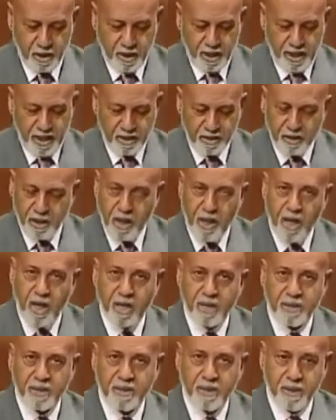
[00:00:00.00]
and
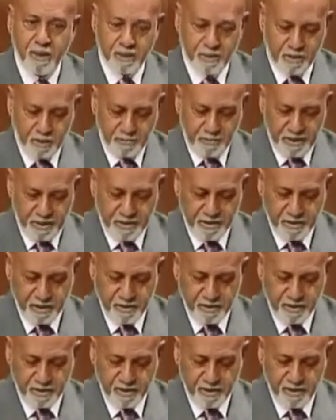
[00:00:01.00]
costs to
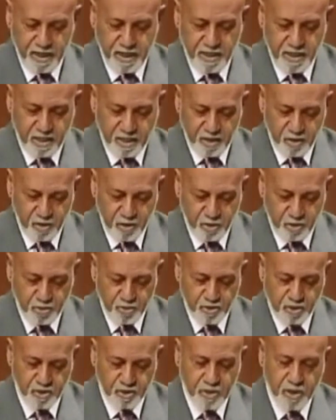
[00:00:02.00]
businesses and end
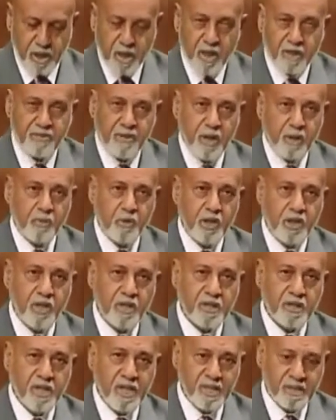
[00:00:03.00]
users that will
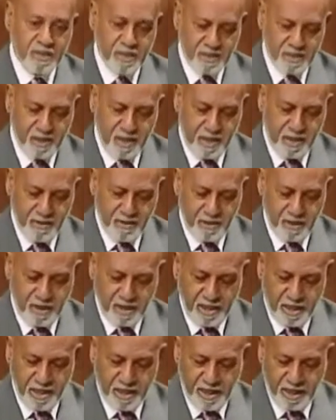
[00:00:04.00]

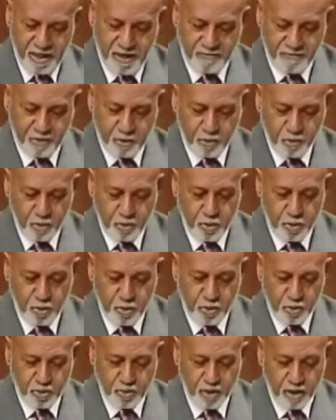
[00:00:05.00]
unnecessarily have the
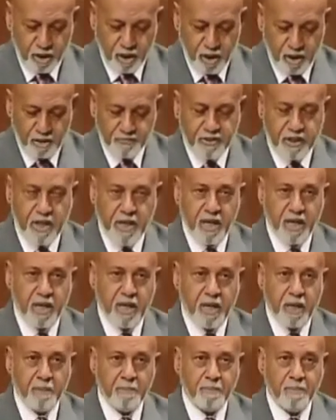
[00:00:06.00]
rules of the
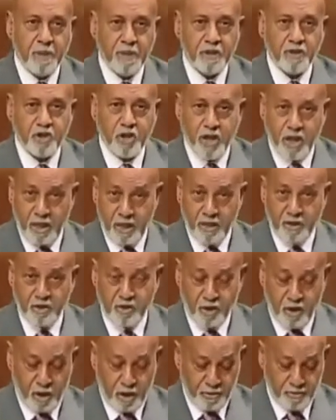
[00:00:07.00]
game
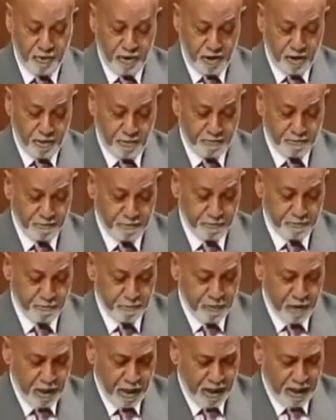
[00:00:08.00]
changed on them.
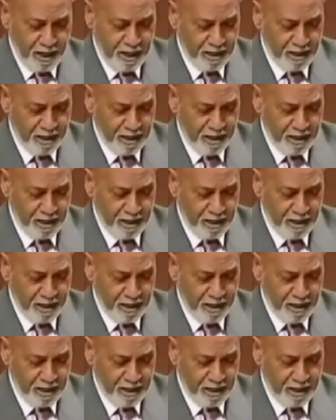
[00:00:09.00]
I